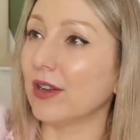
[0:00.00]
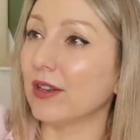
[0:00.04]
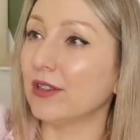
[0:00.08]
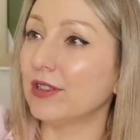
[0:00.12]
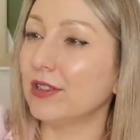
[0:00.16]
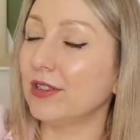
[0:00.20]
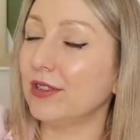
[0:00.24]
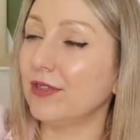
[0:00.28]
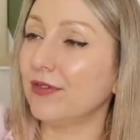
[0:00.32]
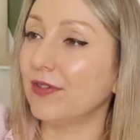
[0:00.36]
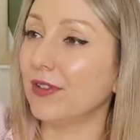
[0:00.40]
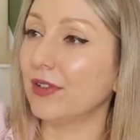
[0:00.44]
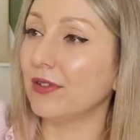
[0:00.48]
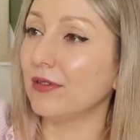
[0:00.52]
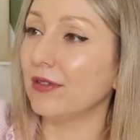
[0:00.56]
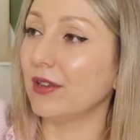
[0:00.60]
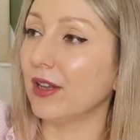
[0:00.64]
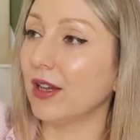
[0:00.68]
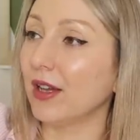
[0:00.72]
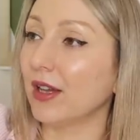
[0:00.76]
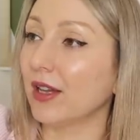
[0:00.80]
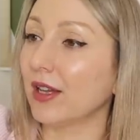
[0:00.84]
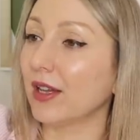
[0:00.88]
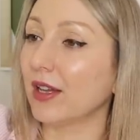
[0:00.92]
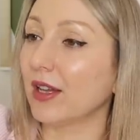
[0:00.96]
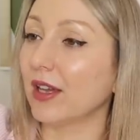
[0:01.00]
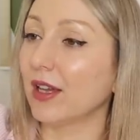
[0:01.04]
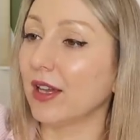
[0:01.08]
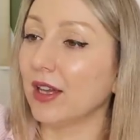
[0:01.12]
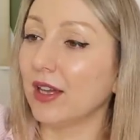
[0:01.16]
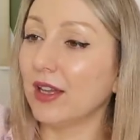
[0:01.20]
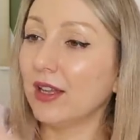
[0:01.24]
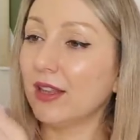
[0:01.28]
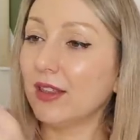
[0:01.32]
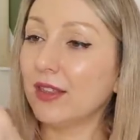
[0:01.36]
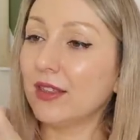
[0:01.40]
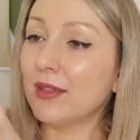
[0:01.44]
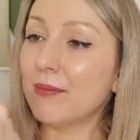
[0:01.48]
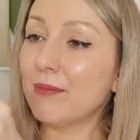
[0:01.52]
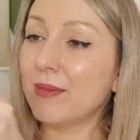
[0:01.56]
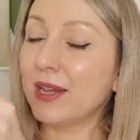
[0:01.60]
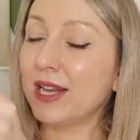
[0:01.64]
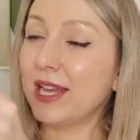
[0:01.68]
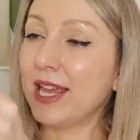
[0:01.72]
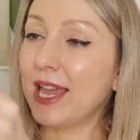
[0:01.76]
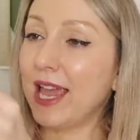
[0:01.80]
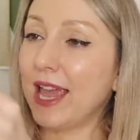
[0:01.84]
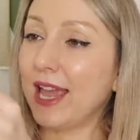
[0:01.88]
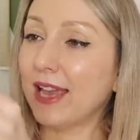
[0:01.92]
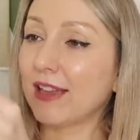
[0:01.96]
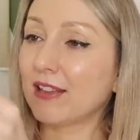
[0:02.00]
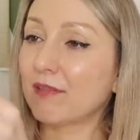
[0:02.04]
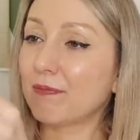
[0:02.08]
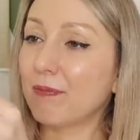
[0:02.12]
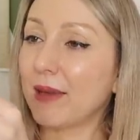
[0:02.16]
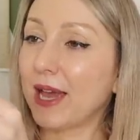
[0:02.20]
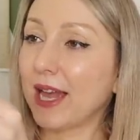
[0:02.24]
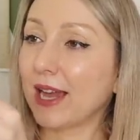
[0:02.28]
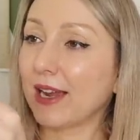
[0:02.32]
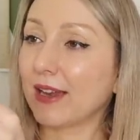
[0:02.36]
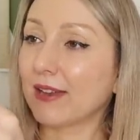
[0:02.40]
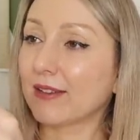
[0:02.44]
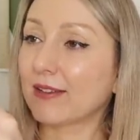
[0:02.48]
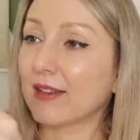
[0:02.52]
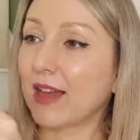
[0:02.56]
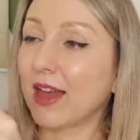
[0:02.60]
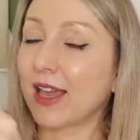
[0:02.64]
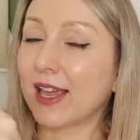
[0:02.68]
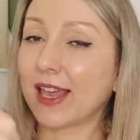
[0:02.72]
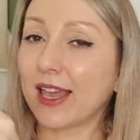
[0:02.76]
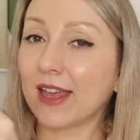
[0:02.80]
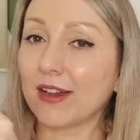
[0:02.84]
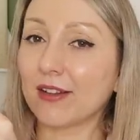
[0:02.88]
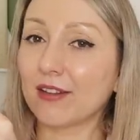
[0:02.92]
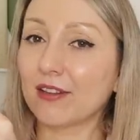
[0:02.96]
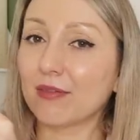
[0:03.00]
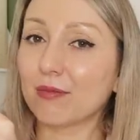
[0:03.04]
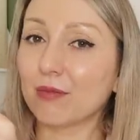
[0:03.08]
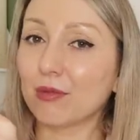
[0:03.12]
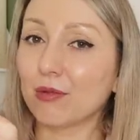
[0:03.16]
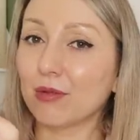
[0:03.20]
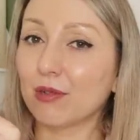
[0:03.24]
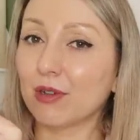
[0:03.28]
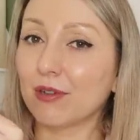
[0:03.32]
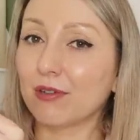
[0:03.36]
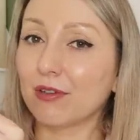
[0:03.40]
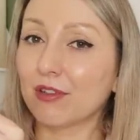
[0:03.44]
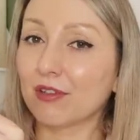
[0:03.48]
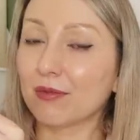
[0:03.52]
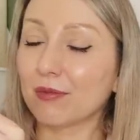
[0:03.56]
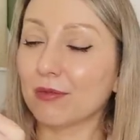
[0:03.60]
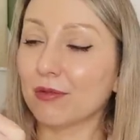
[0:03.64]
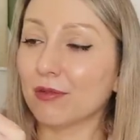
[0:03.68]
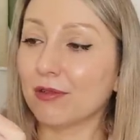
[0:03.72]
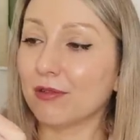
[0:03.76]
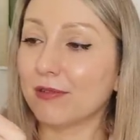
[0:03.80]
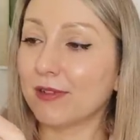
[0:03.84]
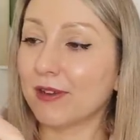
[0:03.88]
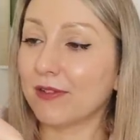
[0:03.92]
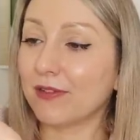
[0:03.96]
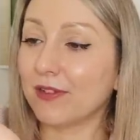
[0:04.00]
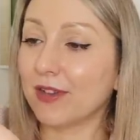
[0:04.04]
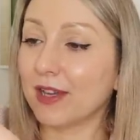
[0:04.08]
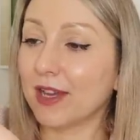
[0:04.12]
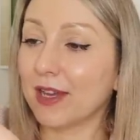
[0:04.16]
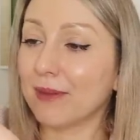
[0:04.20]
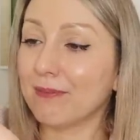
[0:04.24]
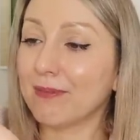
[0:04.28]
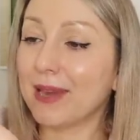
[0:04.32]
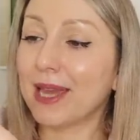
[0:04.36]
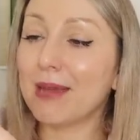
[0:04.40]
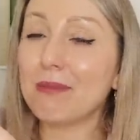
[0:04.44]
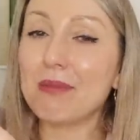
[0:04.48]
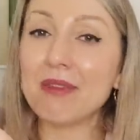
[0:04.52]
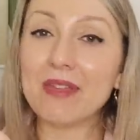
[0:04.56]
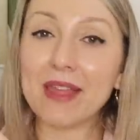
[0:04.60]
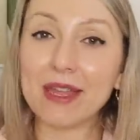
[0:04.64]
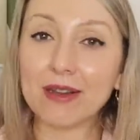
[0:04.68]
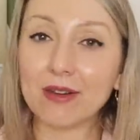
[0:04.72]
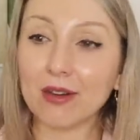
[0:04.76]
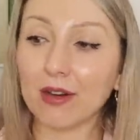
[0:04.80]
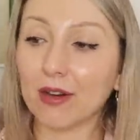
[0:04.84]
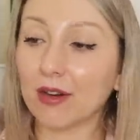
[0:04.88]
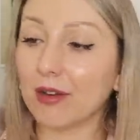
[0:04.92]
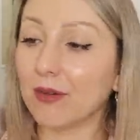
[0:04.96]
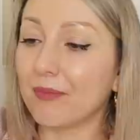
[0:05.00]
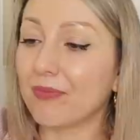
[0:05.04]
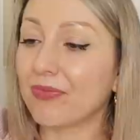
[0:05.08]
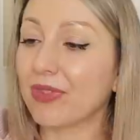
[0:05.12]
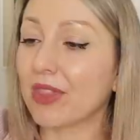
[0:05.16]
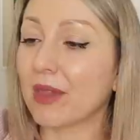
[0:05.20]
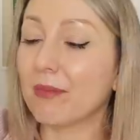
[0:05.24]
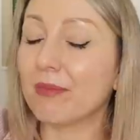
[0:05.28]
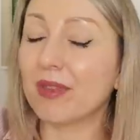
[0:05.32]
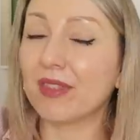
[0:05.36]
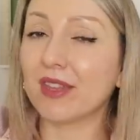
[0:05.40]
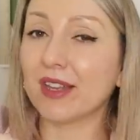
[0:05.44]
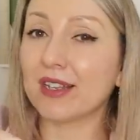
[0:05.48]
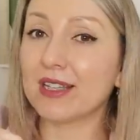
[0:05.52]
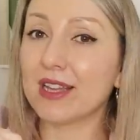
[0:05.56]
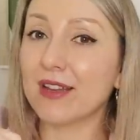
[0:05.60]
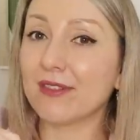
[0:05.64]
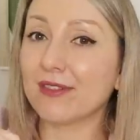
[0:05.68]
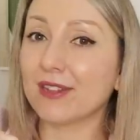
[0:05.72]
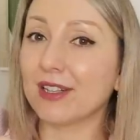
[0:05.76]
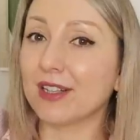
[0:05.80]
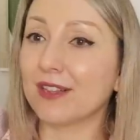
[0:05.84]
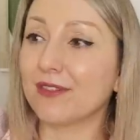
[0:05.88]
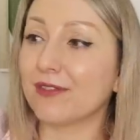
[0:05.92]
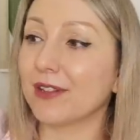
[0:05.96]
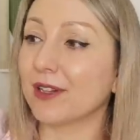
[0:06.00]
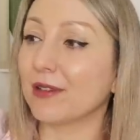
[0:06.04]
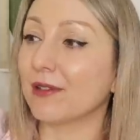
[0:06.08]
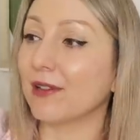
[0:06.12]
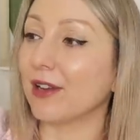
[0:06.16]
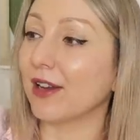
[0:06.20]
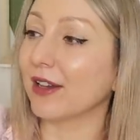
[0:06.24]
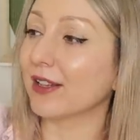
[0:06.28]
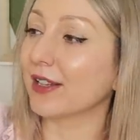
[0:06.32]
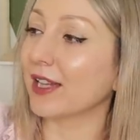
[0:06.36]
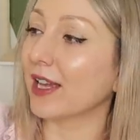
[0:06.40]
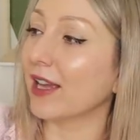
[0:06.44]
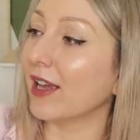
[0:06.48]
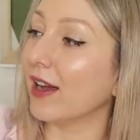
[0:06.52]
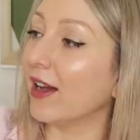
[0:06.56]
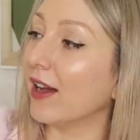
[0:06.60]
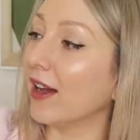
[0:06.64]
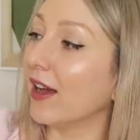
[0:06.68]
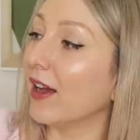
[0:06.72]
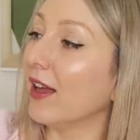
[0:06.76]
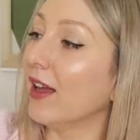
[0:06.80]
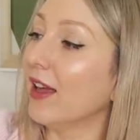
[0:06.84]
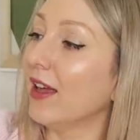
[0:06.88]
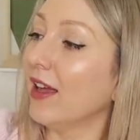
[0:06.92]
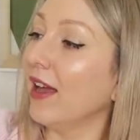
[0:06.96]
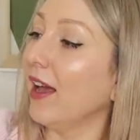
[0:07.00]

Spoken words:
I just feel like the mini eggs bags are getting smaller and smaller every year. Maybe they're not, but they definitely feel like they are.